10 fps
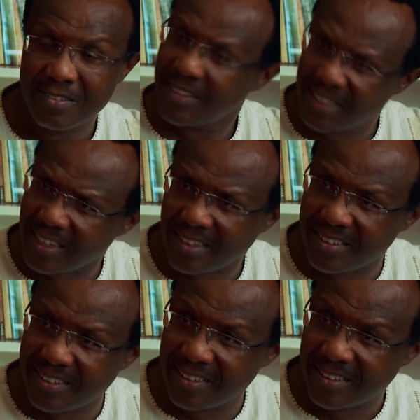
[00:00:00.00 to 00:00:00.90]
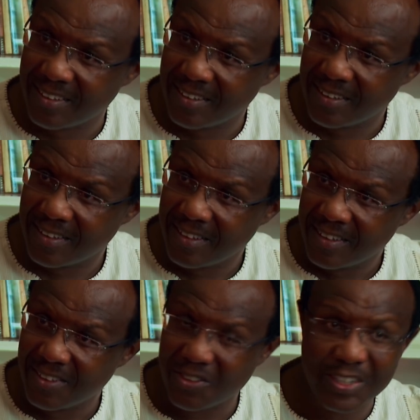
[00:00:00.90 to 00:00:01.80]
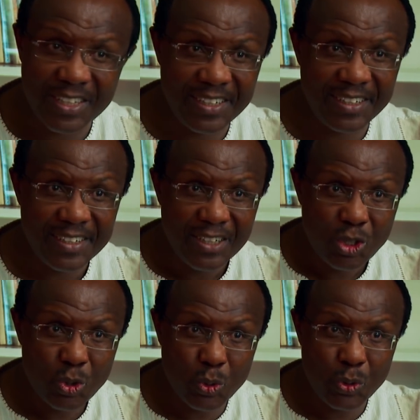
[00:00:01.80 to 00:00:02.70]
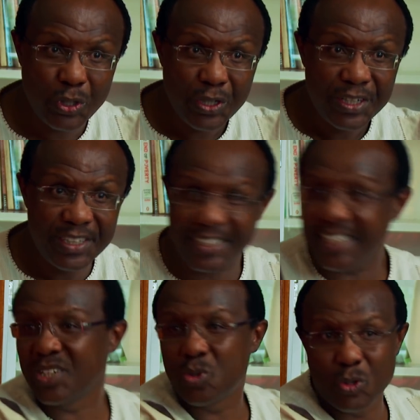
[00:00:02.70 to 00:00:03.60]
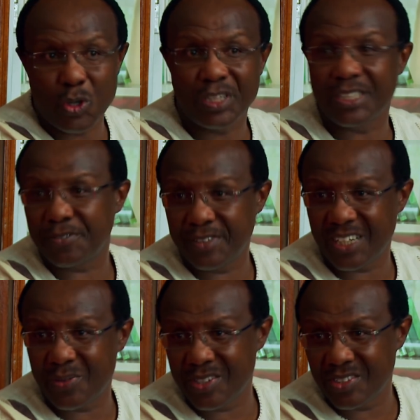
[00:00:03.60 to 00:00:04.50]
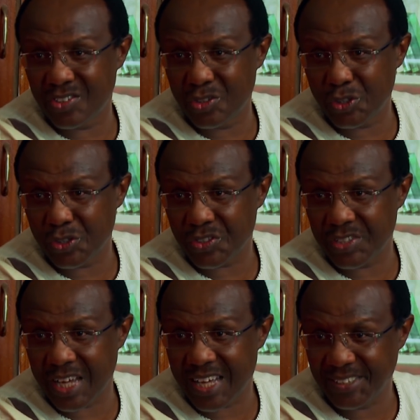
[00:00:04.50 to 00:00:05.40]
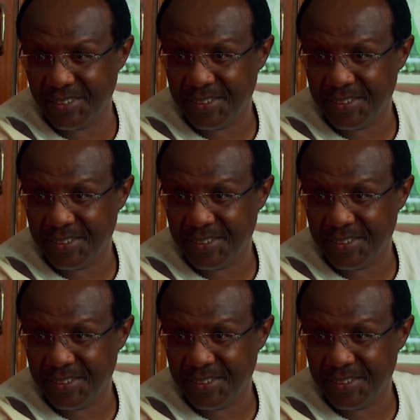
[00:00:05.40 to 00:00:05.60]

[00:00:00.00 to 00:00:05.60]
Exactly. Okay? So he said he could not interfere with institutions now,